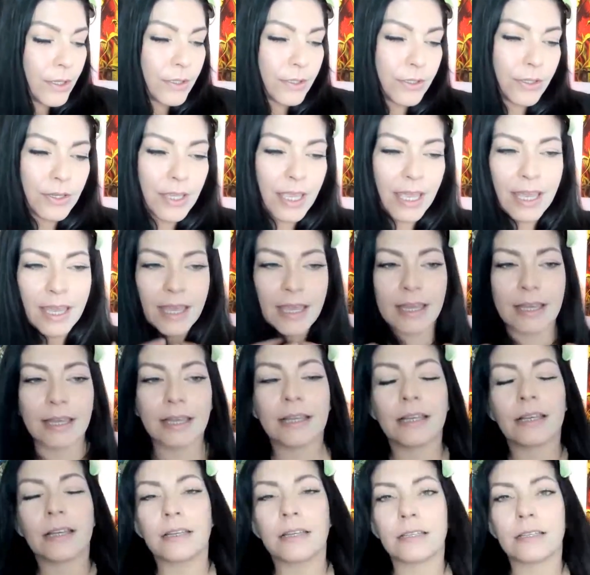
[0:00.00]
So yeah,
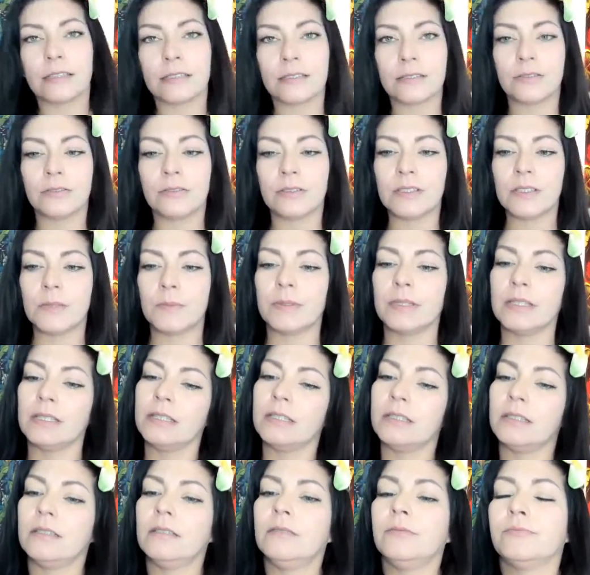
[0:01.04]
so it's
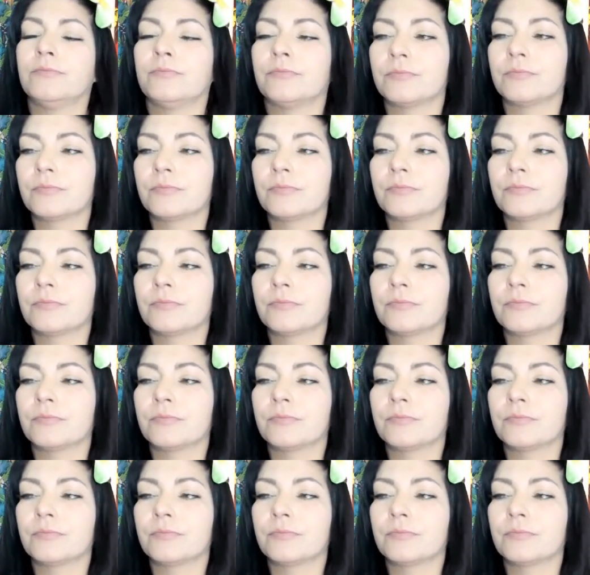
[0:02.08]
been